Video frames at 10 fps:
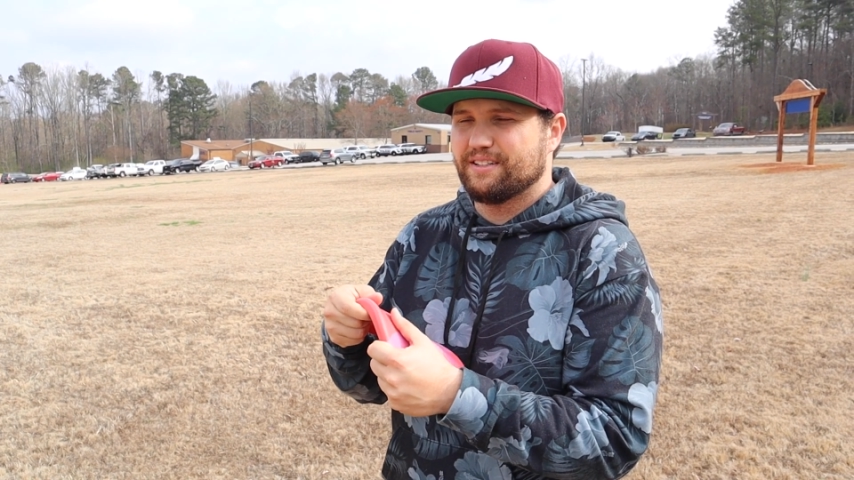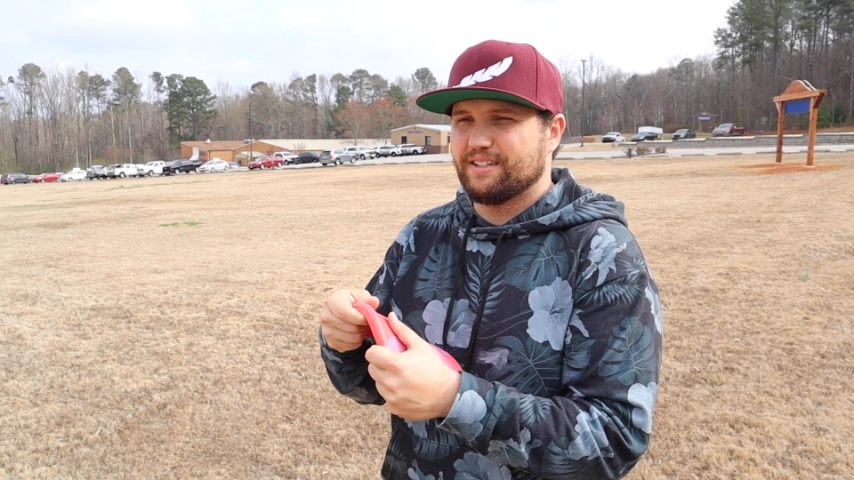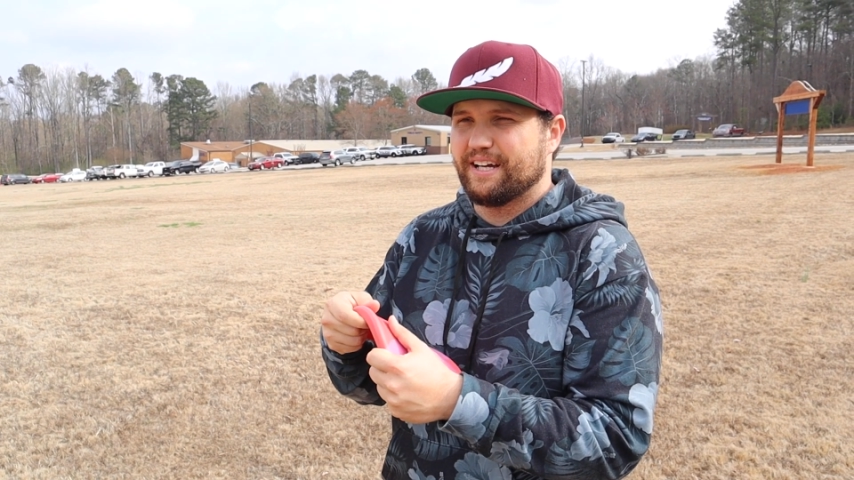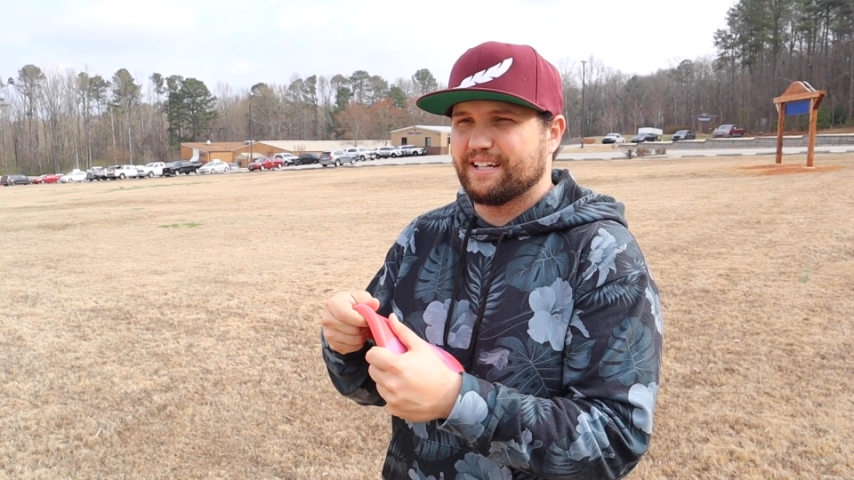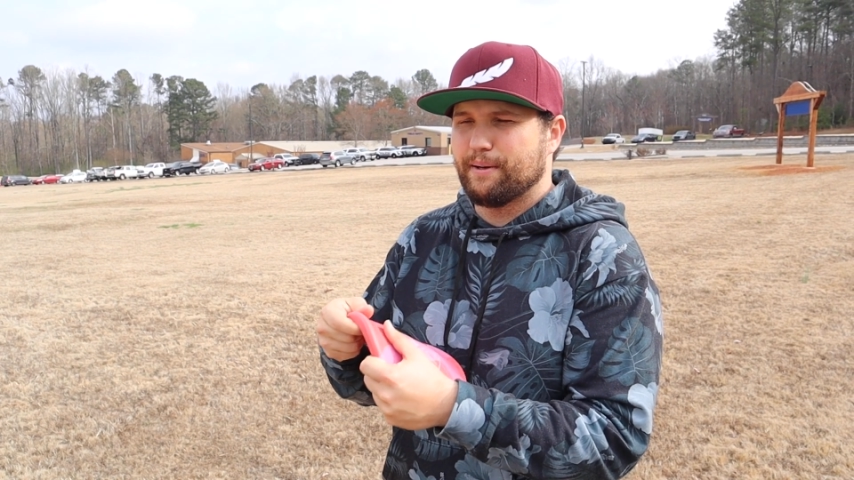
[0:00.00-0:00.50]

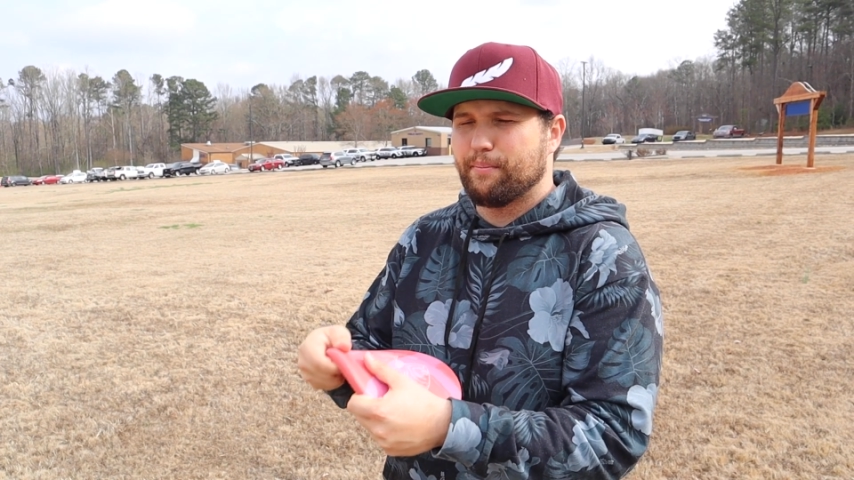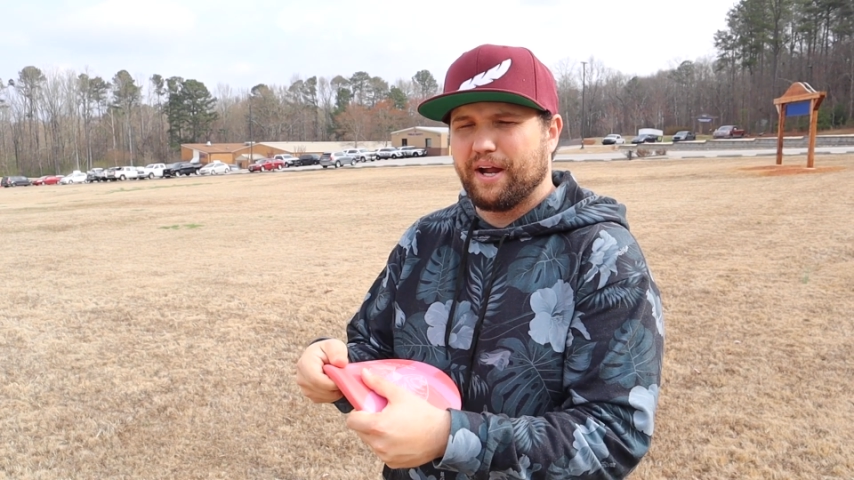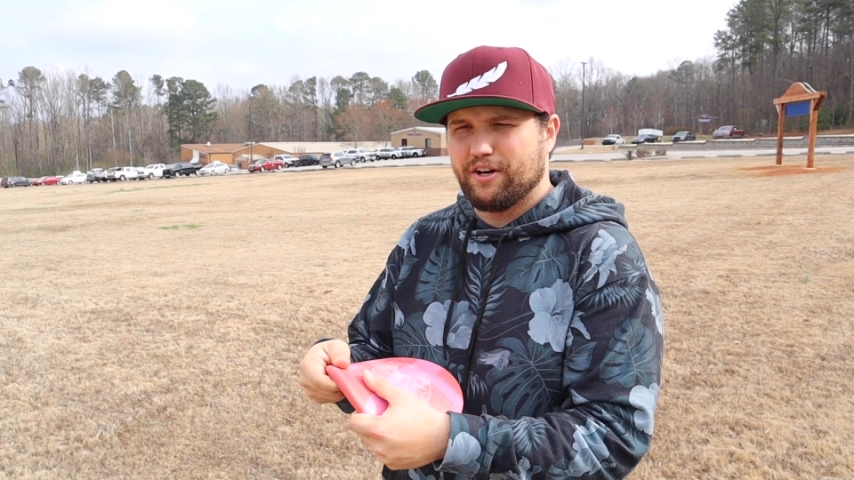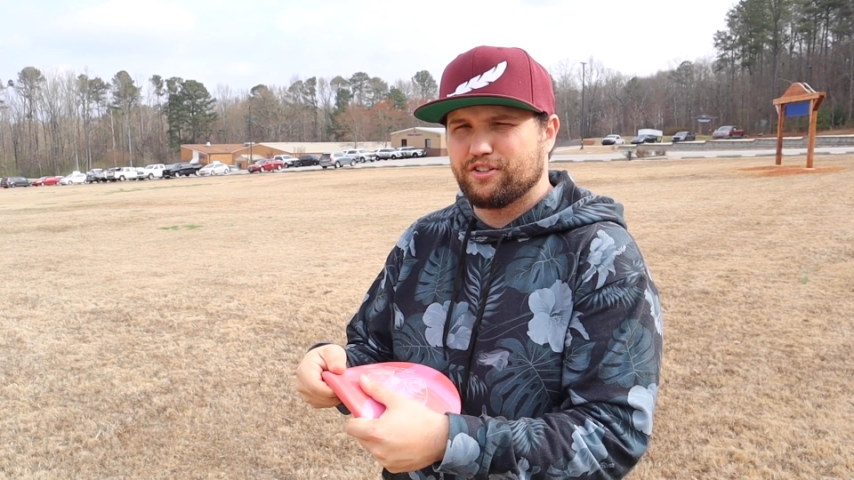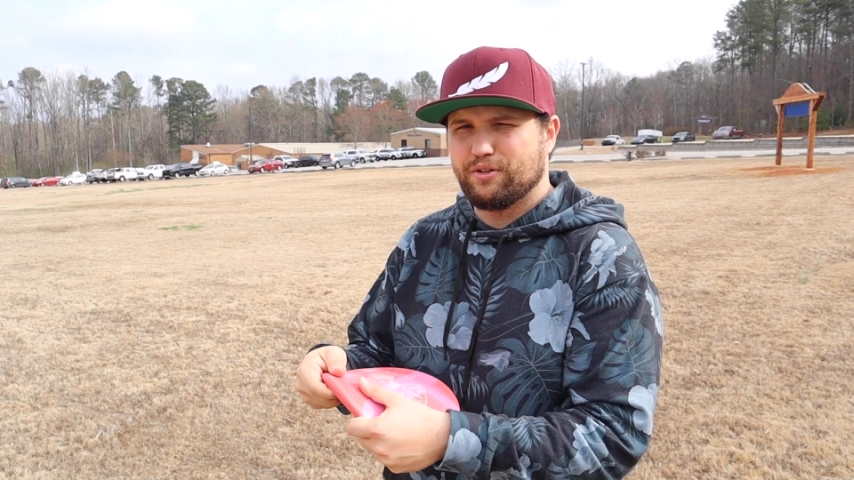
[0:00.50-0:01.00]
like
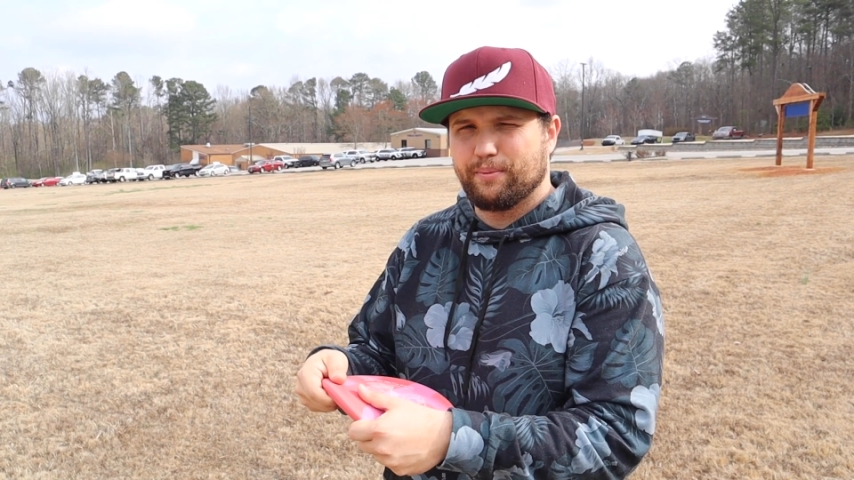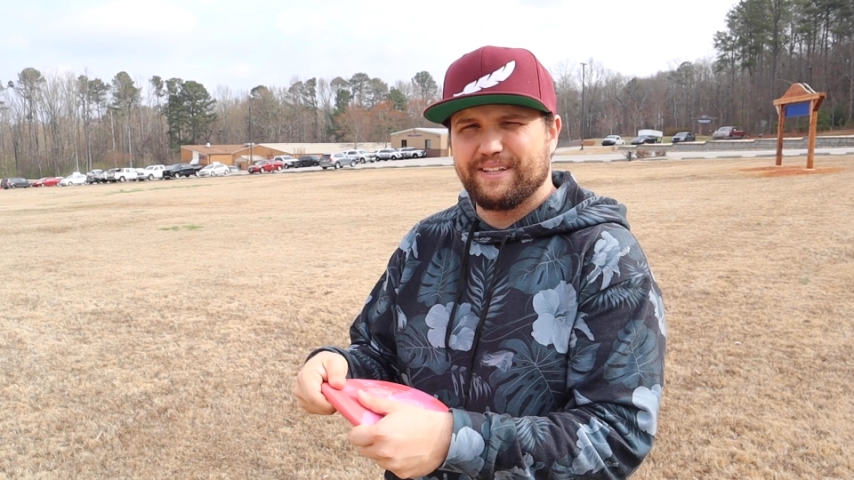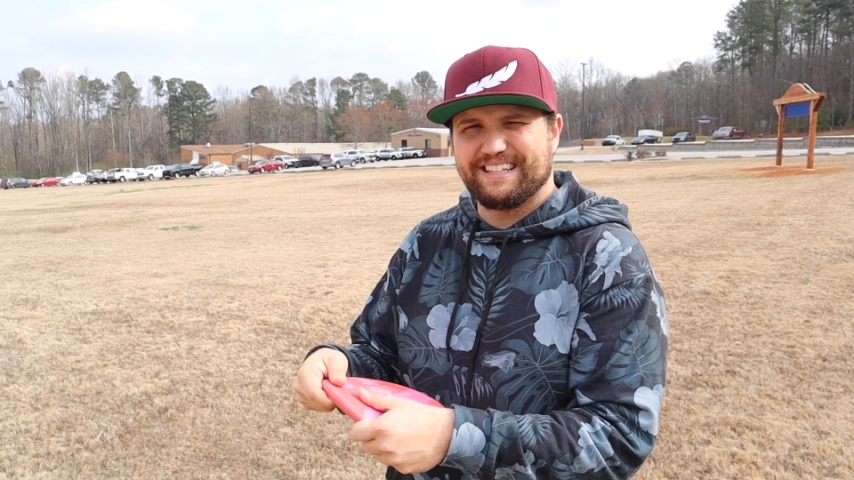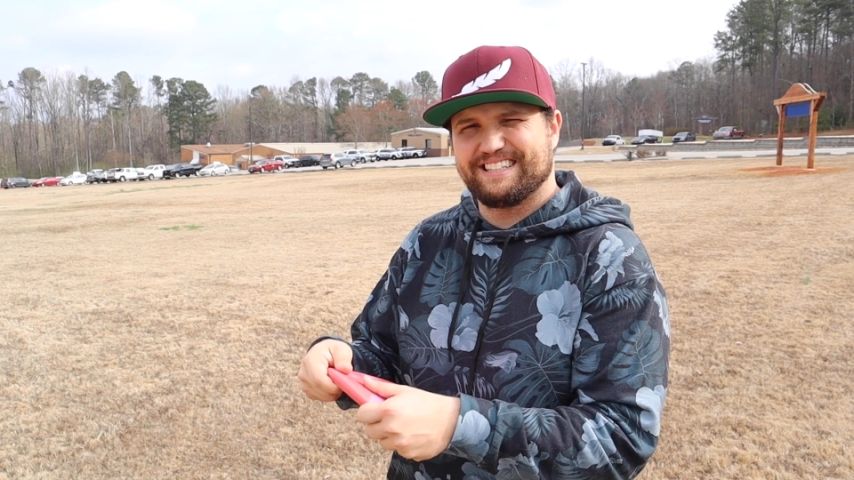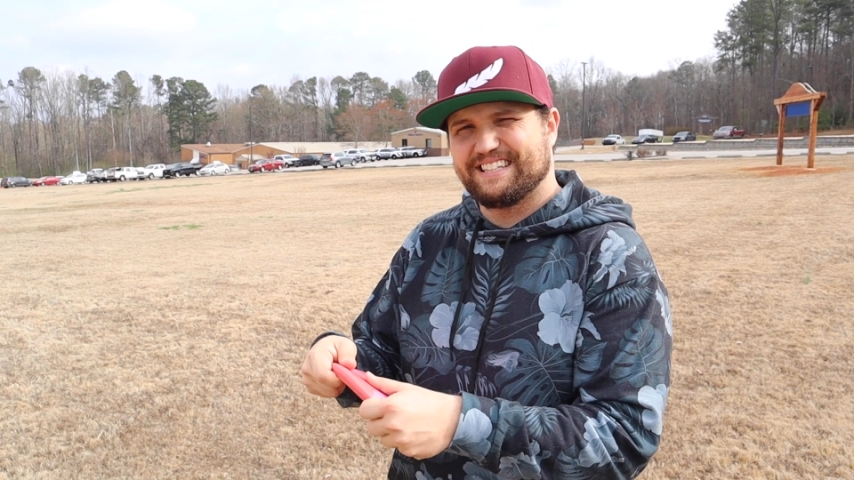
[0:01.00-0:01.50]
compare it to would be
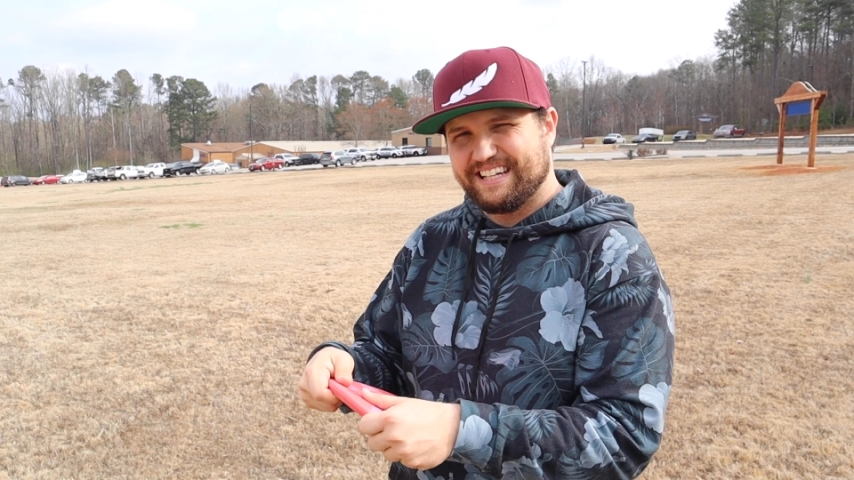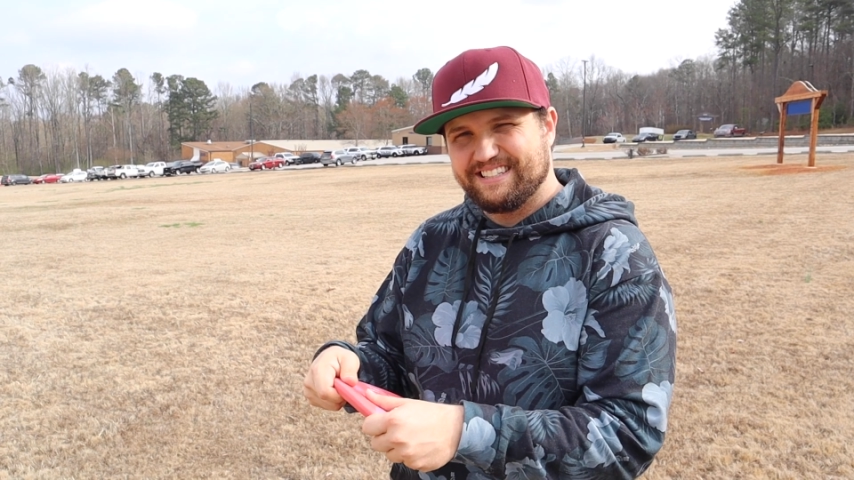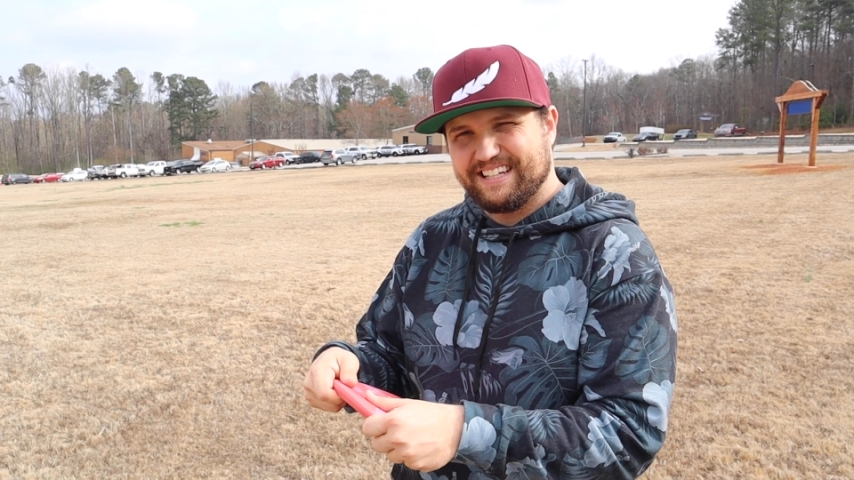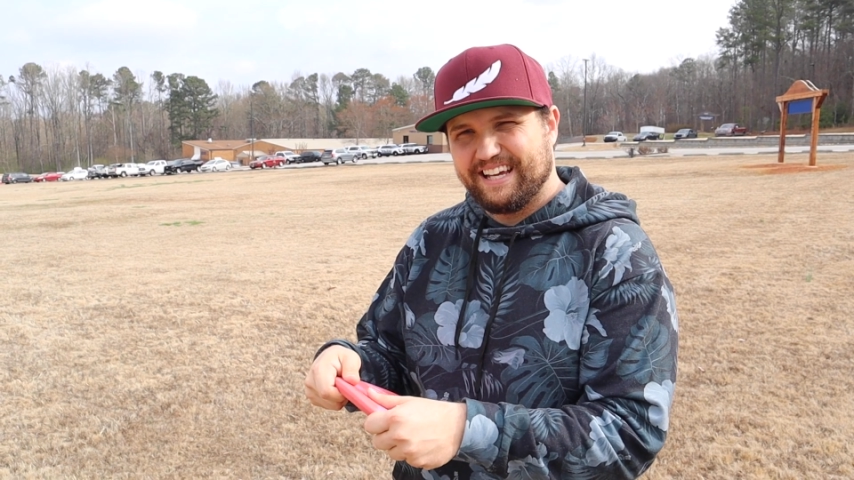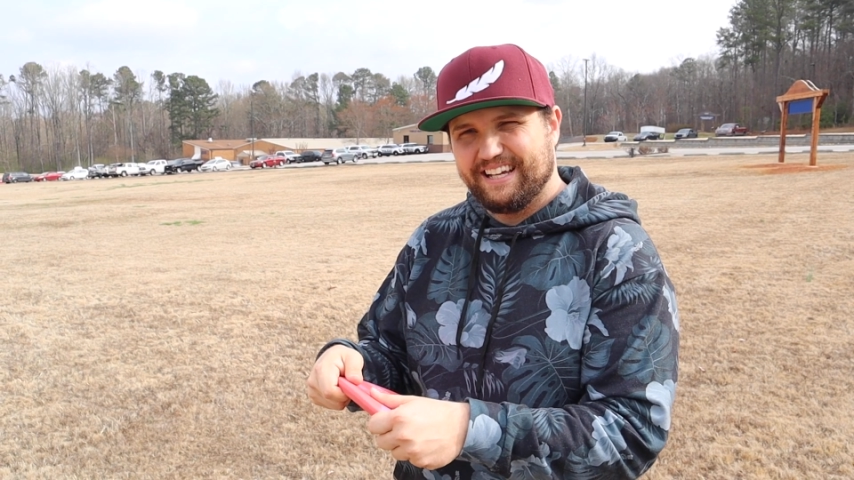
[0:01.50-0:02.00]
the
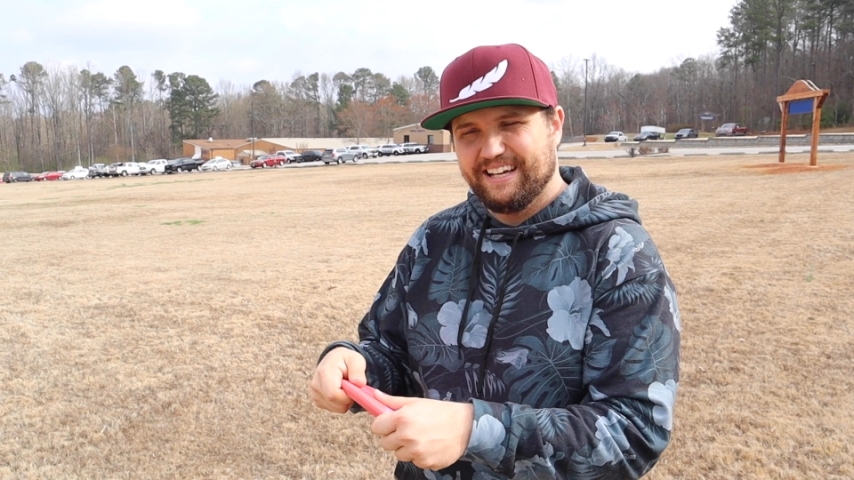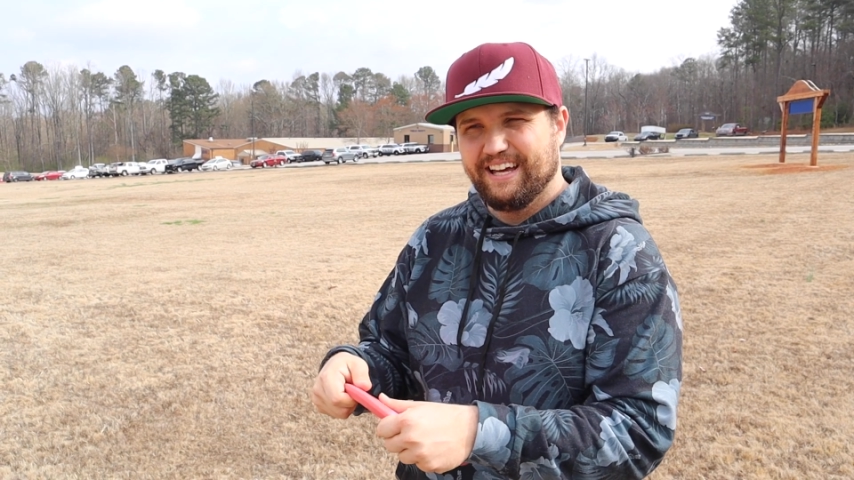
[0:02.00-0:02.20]
Sensei.